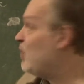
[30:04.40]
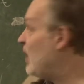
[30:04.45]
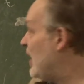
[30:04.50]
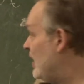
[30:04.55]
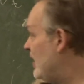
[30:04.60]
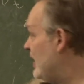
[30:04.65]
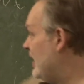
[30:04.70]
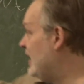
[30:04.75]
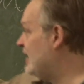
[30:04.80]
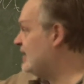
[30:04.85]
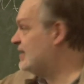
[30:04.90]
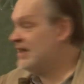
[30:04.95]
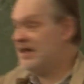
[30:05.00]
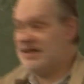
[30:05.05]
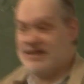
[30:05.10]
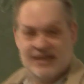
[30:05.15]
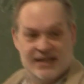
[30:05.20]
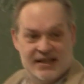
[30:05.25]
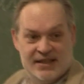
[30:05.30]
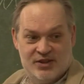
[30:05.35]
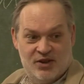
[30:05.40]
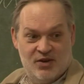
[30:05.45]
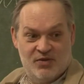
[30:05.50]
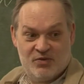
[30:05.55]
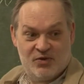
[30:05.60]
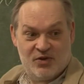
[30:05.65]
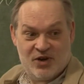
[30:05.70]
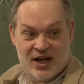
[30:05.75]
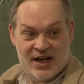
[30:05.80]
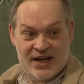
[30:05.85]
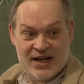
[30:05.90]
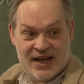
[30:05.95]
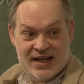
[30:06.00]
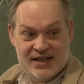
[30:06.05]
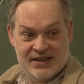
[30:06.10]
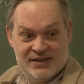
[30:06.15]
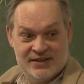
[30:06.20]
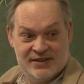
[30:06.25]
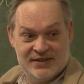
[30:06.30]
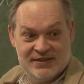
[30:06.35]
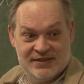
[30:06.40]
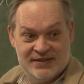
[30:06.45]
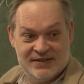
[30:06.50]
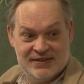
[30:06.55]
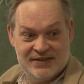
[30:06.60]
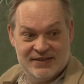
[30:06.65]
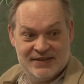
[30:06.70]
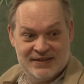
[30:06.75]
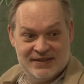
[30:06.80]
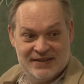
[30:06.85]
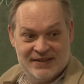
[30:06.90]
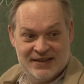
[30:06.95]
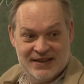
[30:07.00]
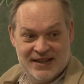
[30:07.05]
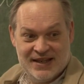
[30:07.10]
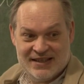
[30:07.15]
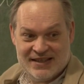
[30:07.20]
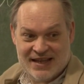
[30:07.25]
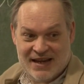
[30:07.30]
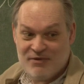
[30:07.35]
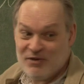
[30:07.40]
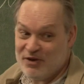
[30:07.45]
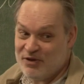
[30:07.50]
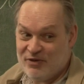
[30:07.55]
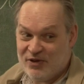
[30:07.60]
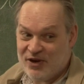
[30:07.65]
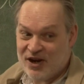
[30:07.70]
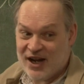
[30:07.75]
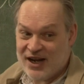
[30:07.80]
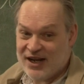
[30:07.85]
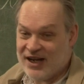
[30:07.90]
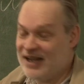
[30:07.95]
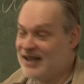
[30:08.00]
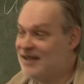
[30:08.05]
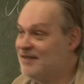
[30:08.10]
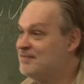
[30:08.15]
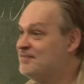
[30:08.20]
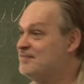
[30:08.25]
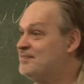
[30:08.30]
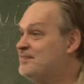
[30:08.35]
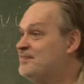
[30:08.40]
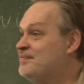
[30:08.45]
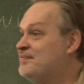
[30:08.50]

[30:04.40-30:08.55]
Well, it's on Fridays. It's every Friday.